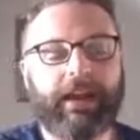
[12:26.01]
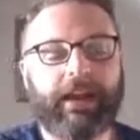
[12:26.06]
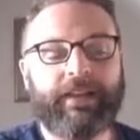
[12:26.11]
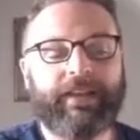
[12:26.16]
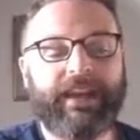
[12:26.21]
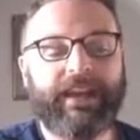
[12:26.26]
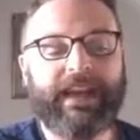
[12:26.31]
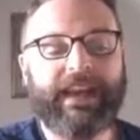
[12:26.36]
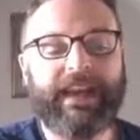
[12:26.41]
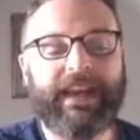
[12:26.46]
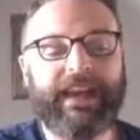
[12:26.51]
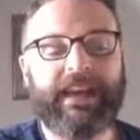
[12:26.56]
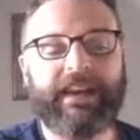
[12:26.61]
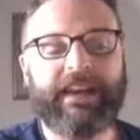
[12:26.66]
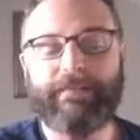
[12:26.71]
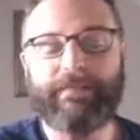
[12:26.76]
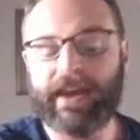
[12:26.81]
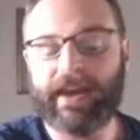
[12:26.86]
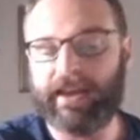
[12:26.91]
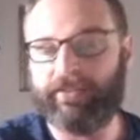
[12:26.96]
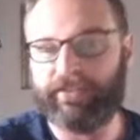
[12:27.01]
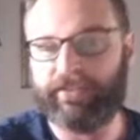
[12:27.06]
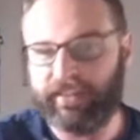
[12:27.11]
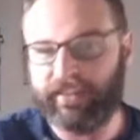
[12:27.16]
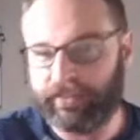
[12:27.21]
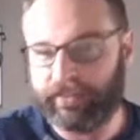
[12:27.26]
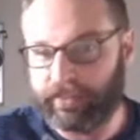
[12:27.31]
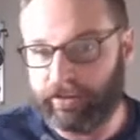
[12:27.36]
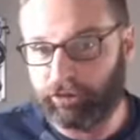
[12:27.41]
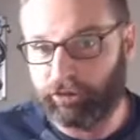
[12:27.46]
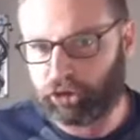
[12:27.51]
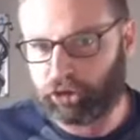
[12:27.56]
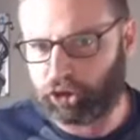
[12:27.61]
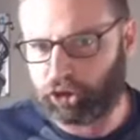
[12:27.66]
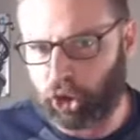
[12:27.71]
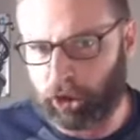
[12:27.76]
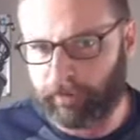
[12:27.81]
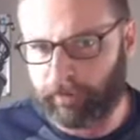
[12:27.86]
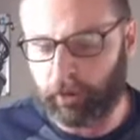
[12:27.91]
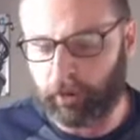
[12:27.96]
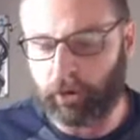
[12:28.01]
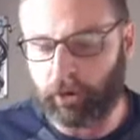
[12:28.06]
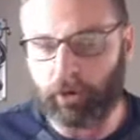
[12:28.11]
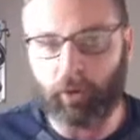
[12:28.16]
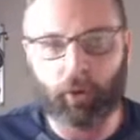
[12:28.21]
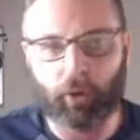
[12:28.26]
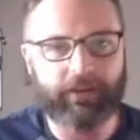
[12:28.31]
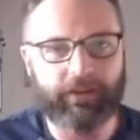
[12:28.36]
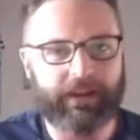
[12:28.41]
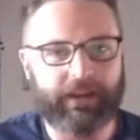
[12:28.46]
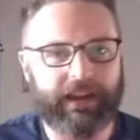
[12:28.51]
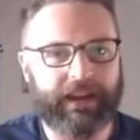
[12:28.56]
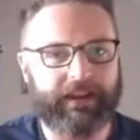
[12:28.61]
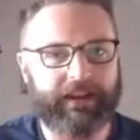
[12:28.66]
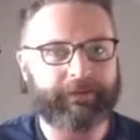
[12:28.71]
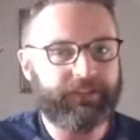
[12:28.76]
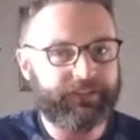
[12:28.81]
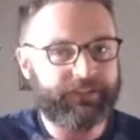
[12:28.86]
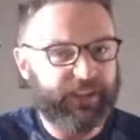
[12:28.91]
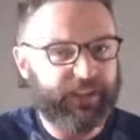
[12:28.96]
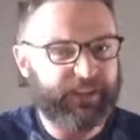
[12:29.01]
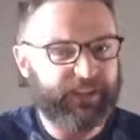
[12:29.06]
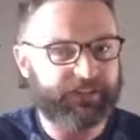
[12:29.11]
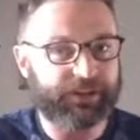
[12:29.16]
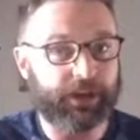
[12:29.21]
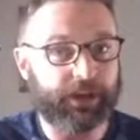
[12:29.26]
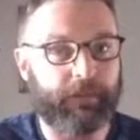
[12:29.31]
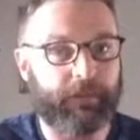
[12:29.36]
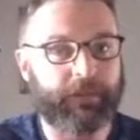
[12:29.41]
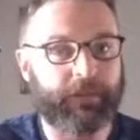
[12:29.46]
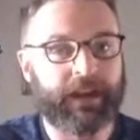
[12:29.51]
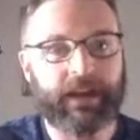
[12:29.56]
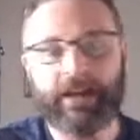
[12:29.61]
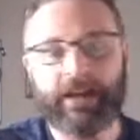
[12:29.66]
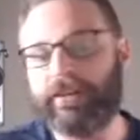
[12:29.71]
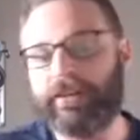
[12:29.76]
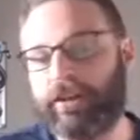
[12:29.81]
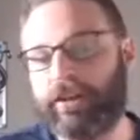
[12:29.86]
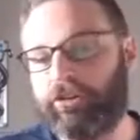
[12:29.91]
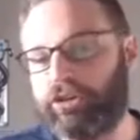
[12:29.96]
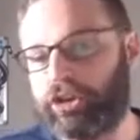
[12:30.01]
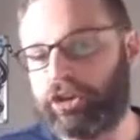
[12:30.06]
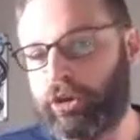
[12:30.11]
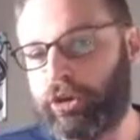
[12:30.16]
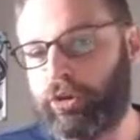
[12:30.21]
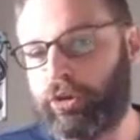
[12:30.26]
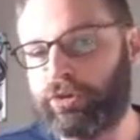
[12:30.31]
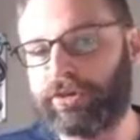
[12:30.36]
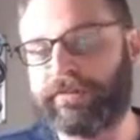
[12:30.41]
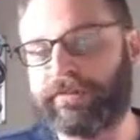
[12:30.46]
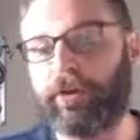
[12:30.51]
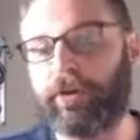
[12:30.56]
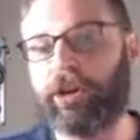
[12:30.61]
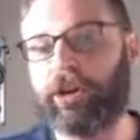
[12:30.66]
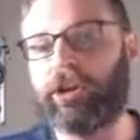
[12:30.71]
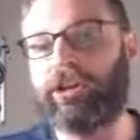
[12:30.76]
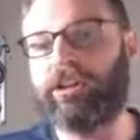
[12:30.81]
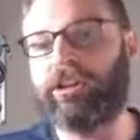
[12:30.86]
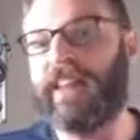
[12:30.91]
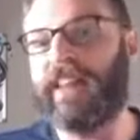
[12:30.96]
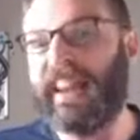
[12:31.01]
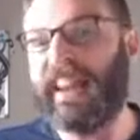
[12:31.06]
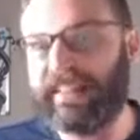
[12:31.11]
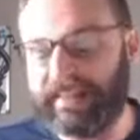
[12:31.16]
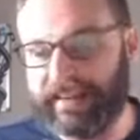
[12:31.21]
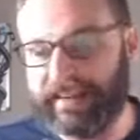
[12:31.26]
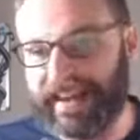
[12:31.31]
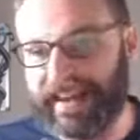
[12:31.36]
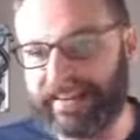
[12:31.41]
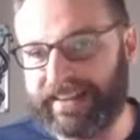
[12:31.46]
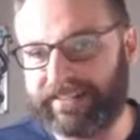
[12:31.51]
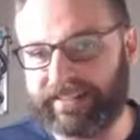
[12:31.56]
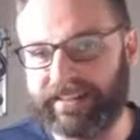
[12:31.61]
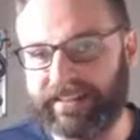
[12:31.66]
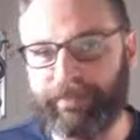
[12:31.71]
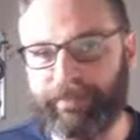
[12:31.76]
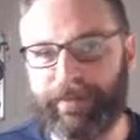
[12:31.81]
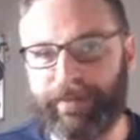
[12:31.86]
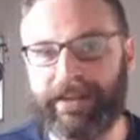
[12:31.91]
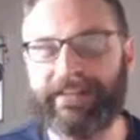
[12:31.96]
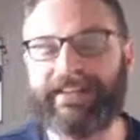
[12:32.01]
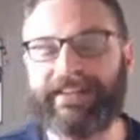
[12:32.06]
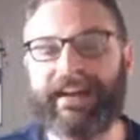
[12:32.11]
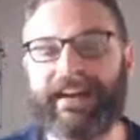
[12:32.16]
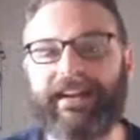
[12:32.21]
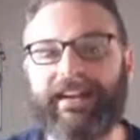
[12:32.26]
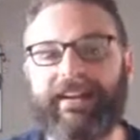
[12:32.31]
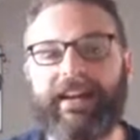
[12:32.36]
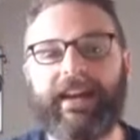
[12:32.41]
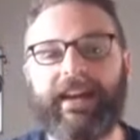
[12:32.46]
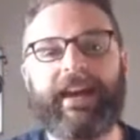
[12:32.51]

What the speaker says: the NMS is the server or the system that is used for collecting SNMP data